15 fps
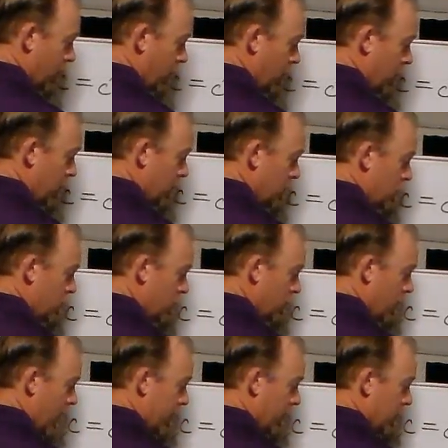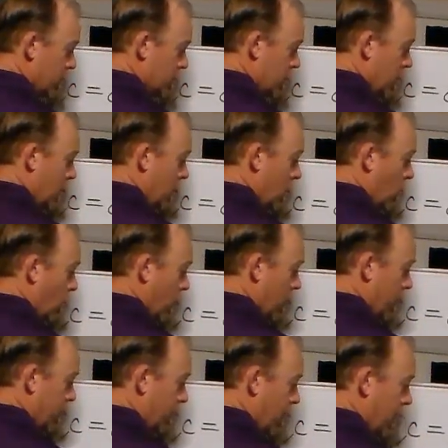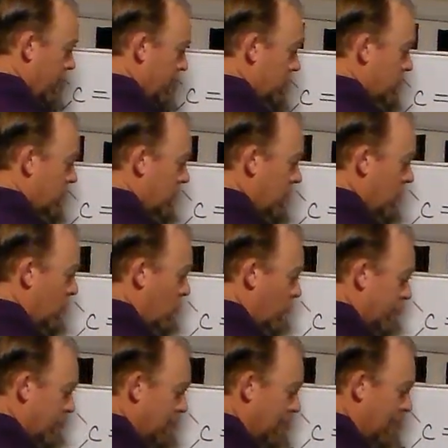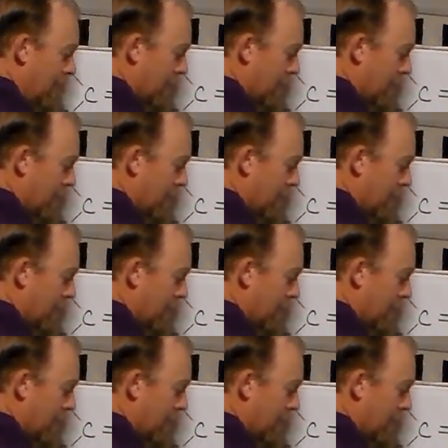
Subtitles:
to two others. One on the right, one on the